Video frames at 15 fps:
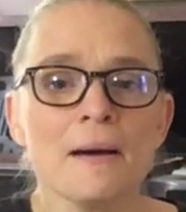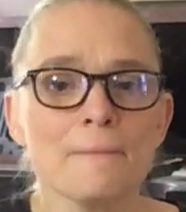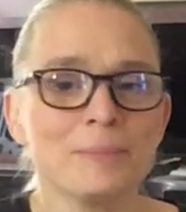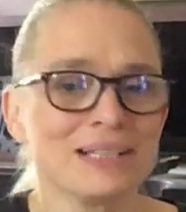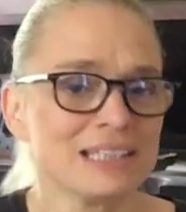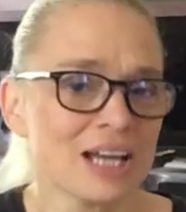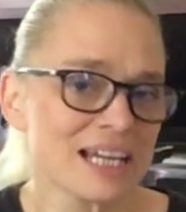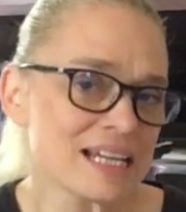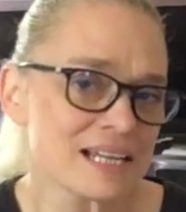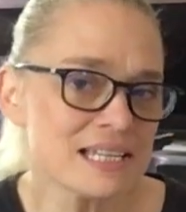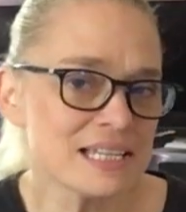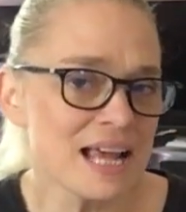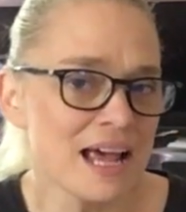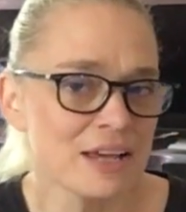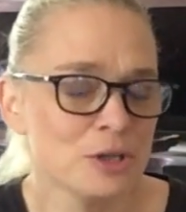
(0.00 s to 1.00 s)
But like I
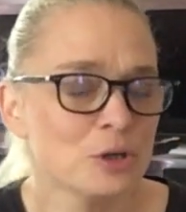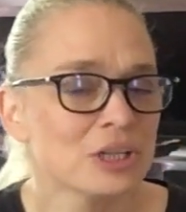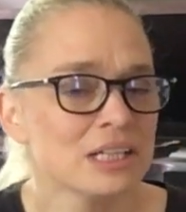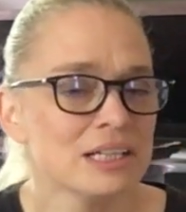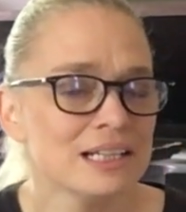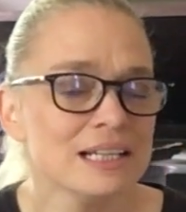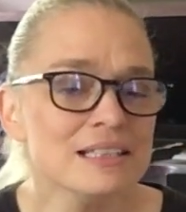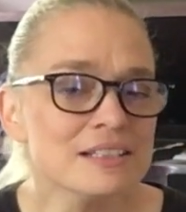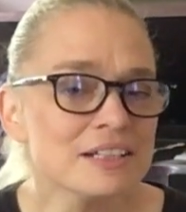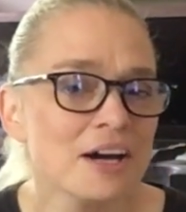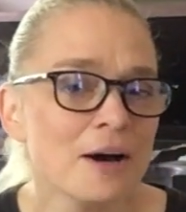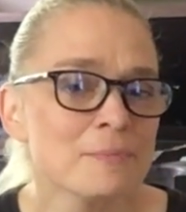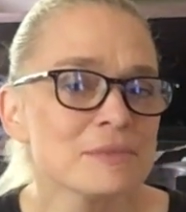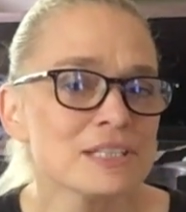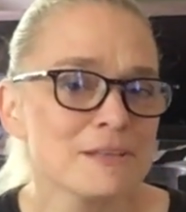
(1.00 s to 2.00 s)
say, you're gonna need to
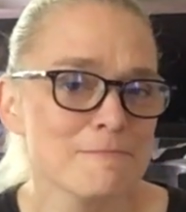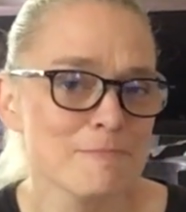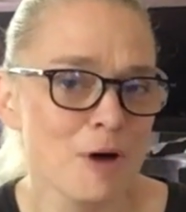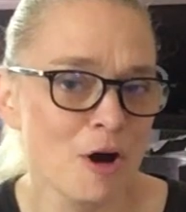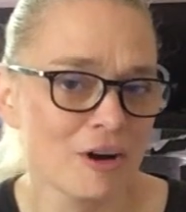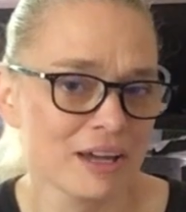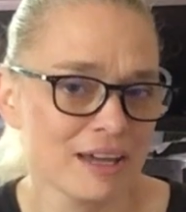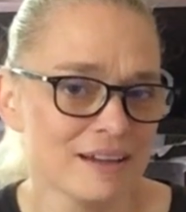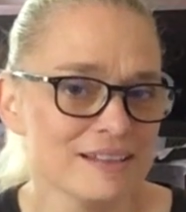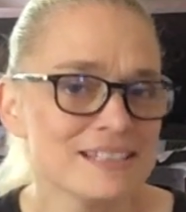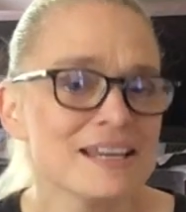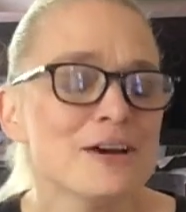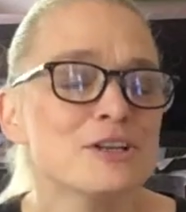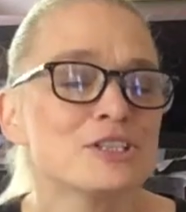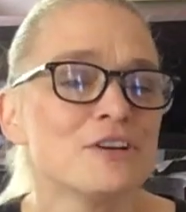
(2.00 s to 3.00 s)
come to the market